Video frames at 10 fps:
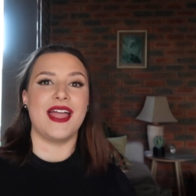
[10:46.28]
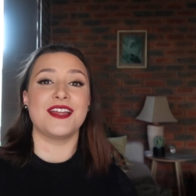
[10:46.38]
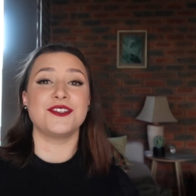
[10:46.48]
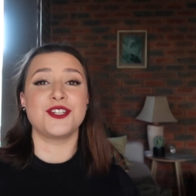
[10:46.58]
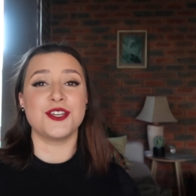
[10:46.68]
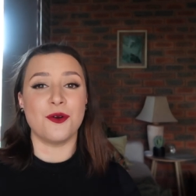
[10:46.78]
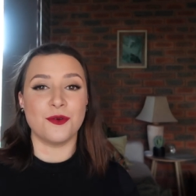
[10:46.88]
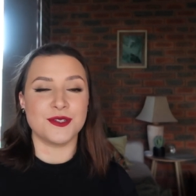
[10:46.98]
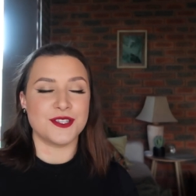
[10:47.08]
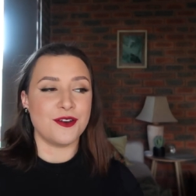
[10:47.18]
And she
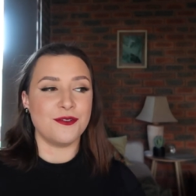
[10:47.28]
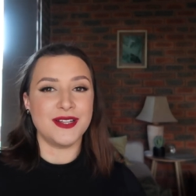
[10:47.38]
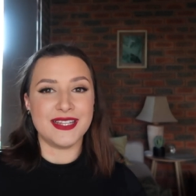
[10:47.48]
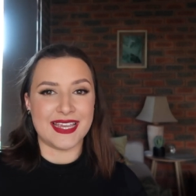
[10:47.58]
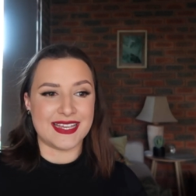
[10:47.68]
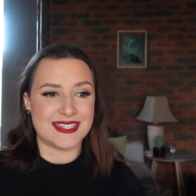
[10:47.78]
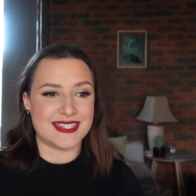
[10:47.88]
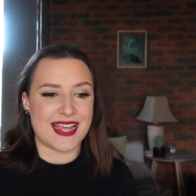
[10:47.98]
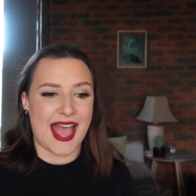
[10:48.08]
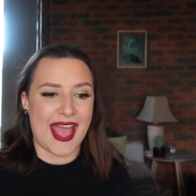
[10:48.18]
also
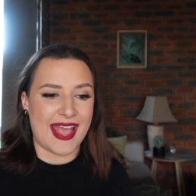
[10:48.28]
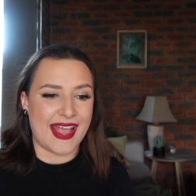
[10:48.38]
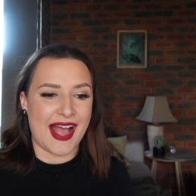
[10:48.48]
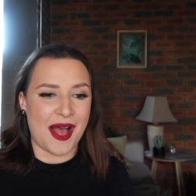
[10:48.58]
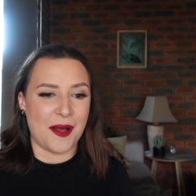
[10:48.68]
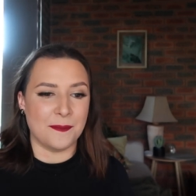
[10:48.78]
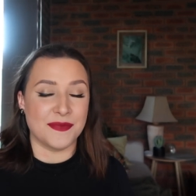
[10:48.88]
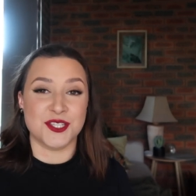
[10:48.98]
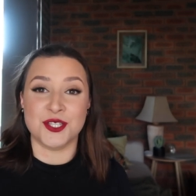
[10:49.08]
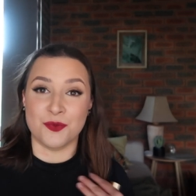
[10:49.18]
released a
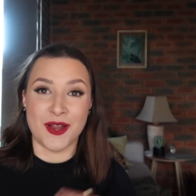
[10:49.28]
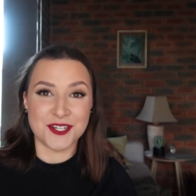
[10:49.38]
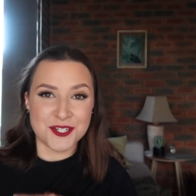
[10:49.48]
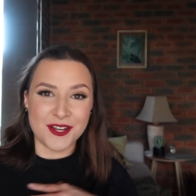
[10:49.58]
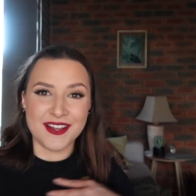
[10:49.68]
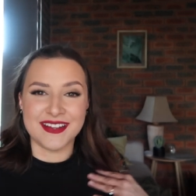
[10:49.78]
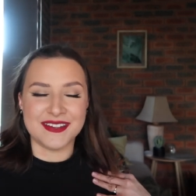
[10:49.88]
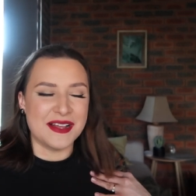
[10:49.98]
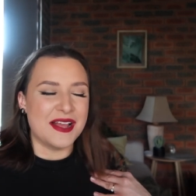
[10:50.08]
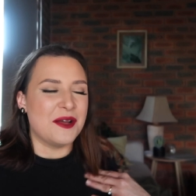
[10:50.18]

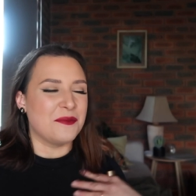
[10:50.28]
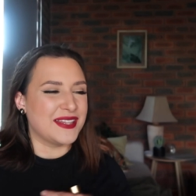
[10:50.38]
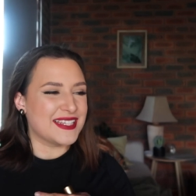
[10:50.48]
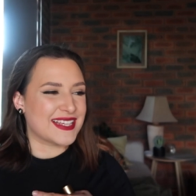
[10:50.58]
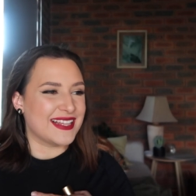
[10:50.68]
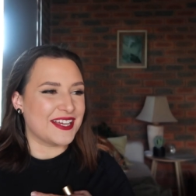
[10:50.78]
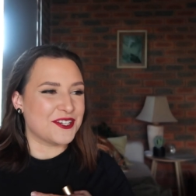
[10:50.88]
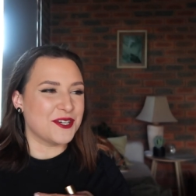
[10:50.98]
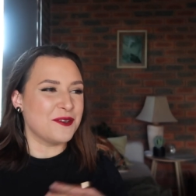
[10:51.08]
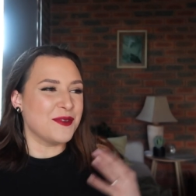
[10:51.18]
sweatshirt with this
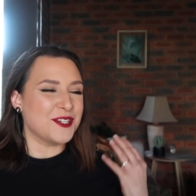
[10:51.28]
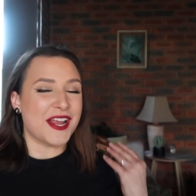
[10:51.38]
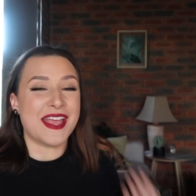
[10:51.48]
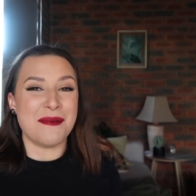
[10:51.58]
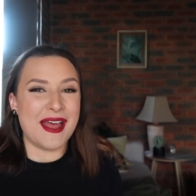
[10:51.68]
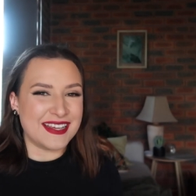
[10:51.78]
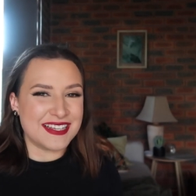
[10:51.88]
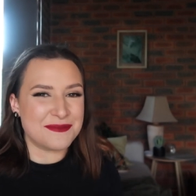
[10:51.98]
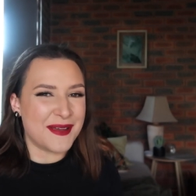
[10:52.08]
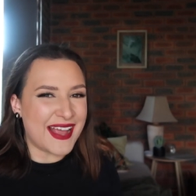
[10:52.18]
collection, which I kept adding
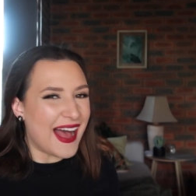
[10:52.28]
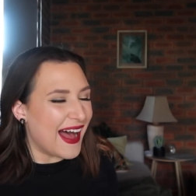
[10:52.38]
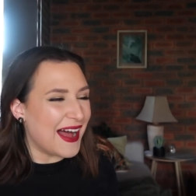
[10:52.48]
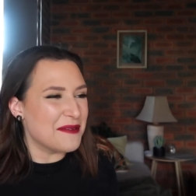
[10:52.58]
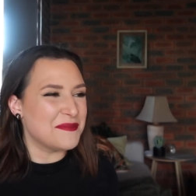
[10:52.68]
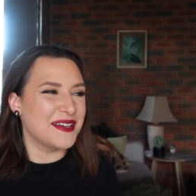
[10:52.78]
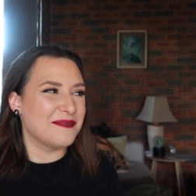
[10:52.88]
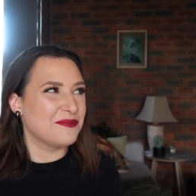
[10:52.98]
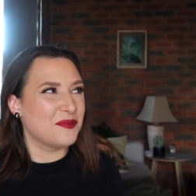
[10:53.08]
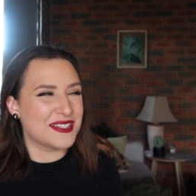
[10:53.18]
it to my cart, but
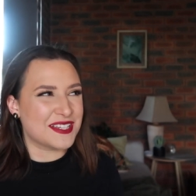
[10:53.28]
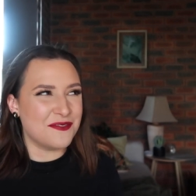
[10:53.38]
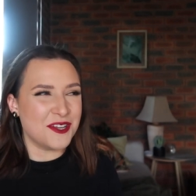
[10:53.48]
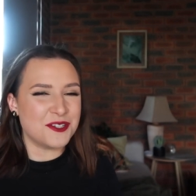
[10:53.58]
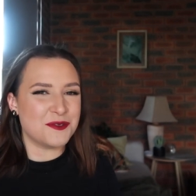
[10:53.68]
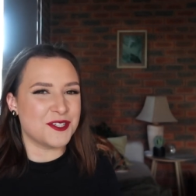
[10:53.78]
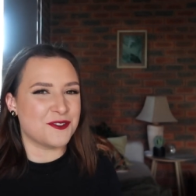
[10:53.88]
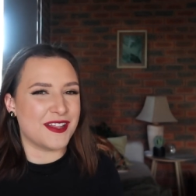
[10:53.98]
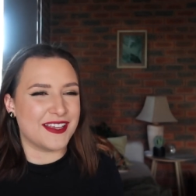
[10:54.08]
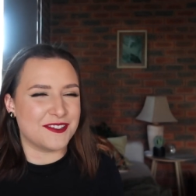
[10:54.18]
once converted to
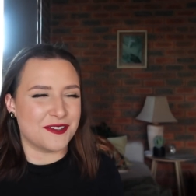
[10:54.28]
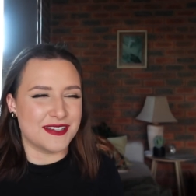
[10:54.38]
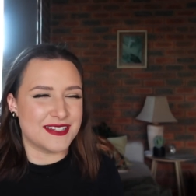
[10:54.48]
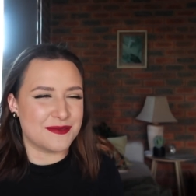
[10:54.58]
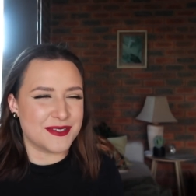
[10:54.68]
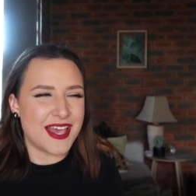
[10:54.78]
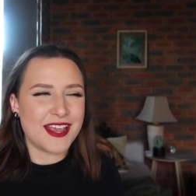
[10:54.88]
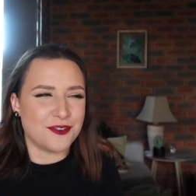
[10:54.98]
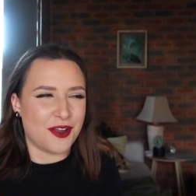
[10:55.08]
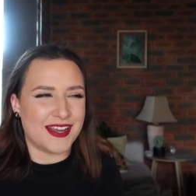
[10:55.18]
Australian dollars, it was like
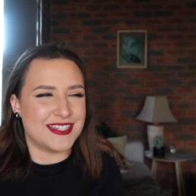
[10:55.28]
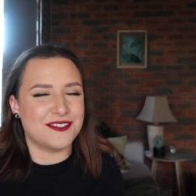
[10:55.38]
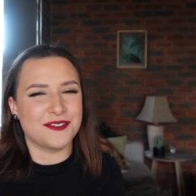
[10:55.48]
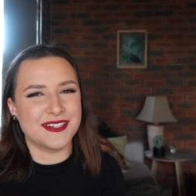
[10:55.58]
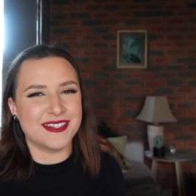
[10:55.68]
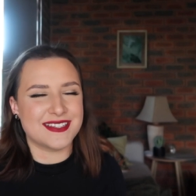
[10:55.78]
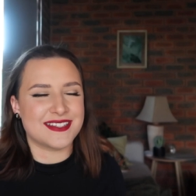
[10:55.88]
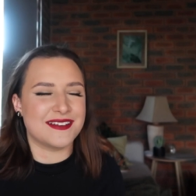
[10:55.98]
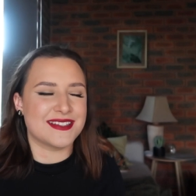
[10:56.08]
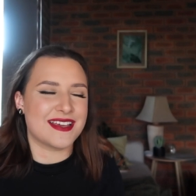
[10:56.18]
$90.
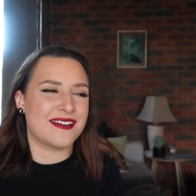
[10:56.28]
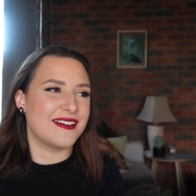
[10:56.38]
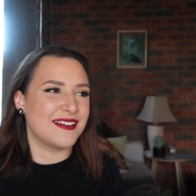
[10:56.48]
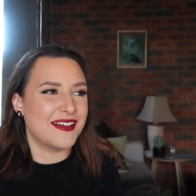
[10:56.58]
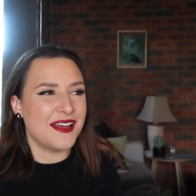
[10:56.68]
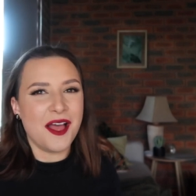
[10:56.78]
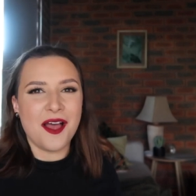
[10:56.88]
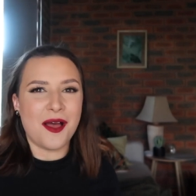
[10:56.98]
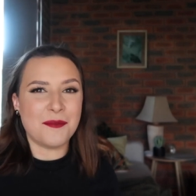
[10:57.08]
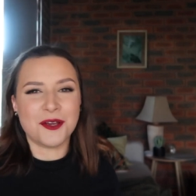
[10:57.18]
And I was like, oh,
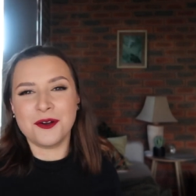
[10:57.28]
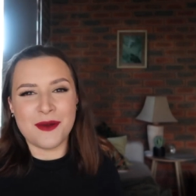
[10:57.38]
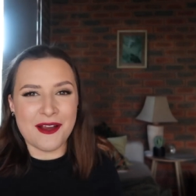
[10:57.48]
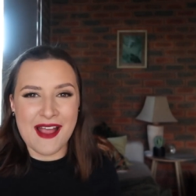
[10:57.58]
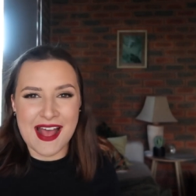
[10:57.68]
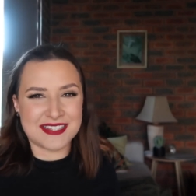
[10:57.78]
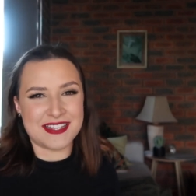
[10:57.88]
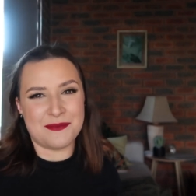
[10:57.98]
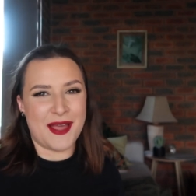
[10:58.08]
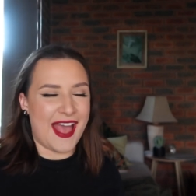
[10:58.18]
I'm not going to wear it
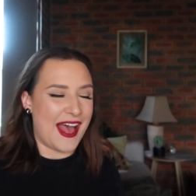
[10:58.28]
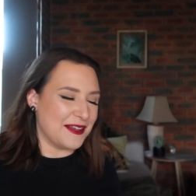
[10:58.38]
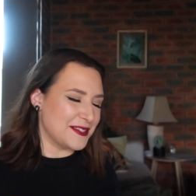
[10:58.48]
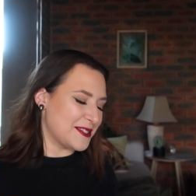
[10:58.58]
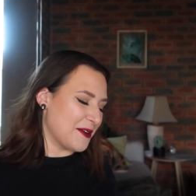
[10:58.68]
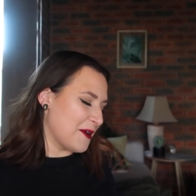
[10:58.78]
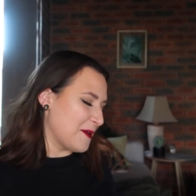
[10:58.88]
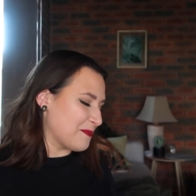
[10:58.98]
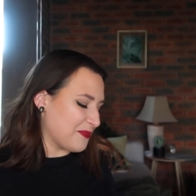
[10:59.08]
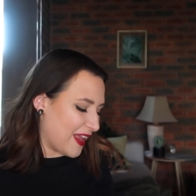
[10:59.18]
outside of my house.
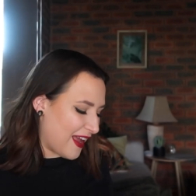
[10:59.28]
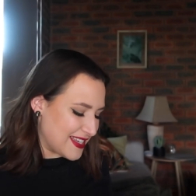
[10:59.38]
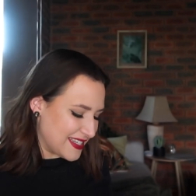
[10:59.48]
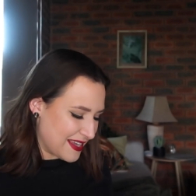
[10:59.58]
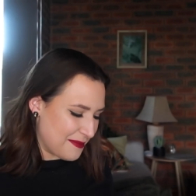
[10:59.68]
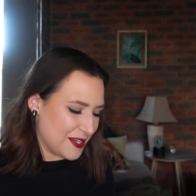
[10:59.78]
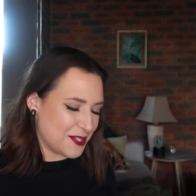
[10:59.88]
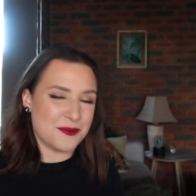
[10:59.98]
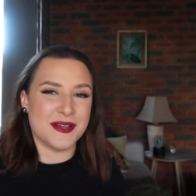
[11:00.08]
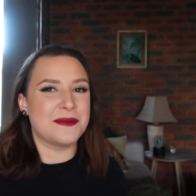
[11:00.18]
So I didn't commit
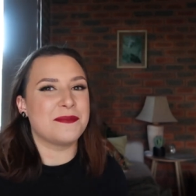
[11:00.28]
to it,